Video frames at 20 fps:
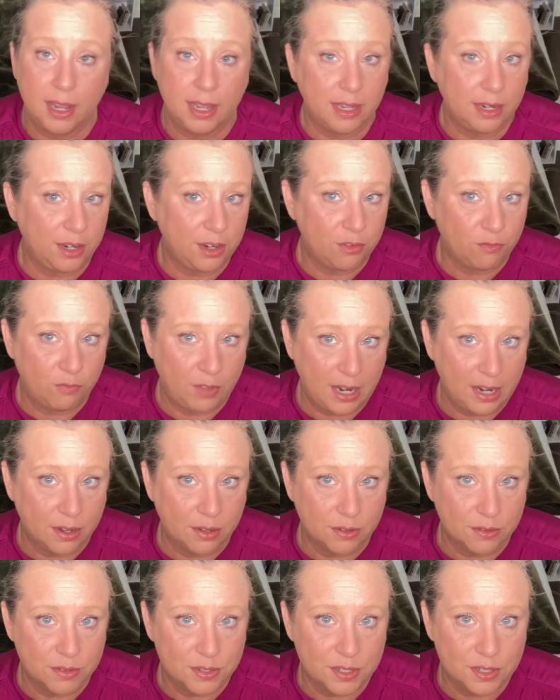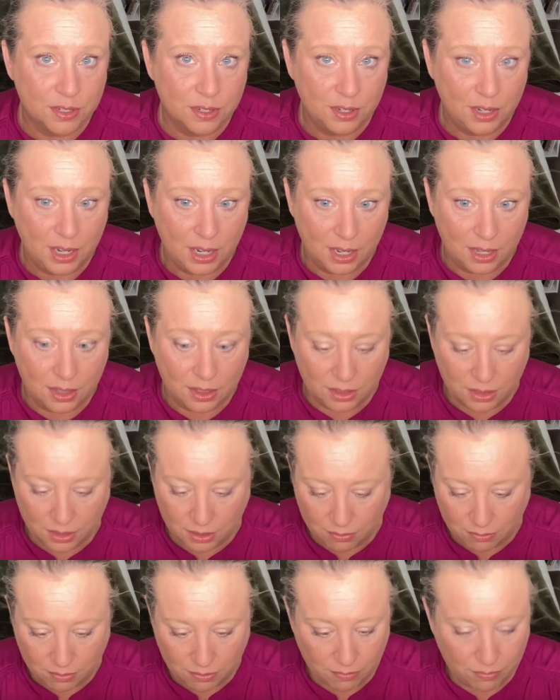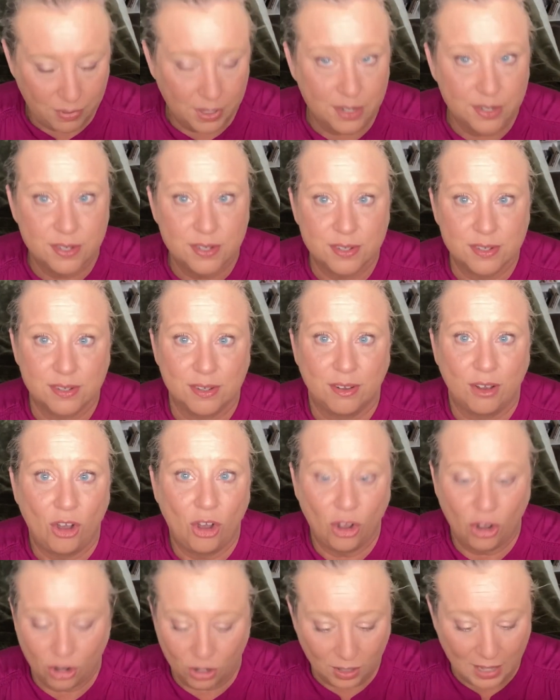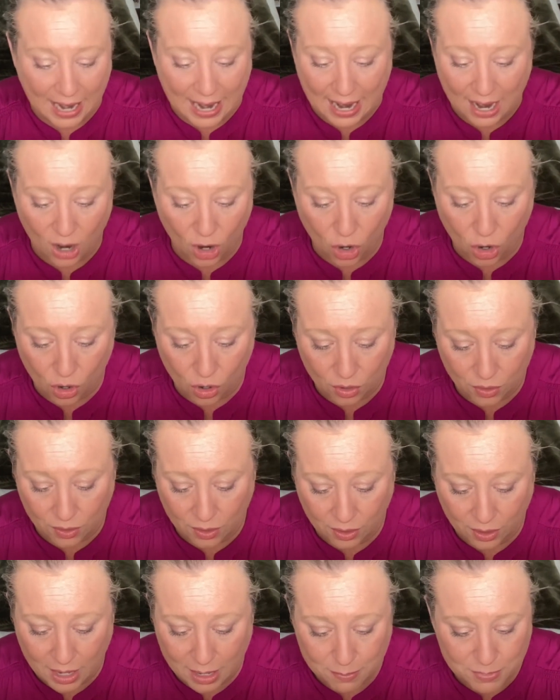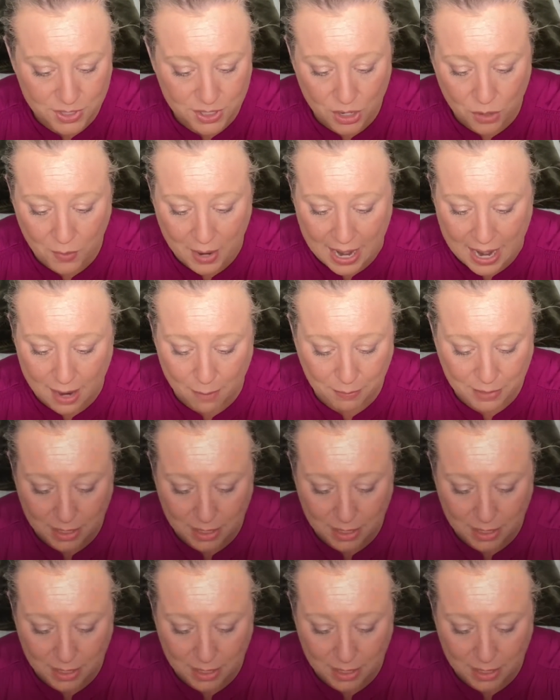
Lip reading: any fails in this haul at all. I'm so happy